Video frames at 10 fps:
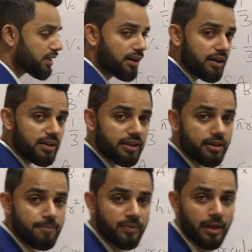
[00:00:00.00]

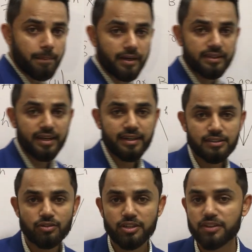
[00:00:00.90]
earlier, but that
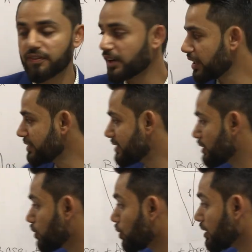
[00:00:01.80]
actually defines
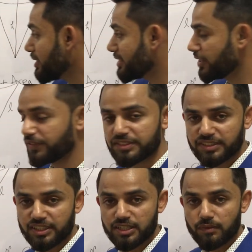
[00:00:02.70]
total surface
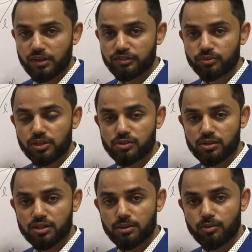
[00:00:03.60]
area. Once we are
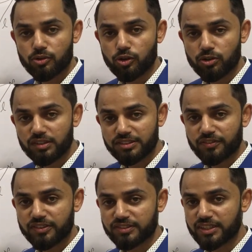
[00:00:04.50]
talking about total
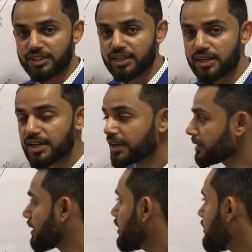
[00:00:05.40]
surface area,
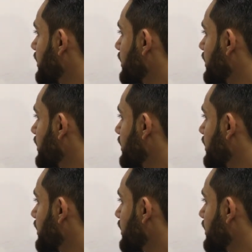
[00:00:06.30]
then it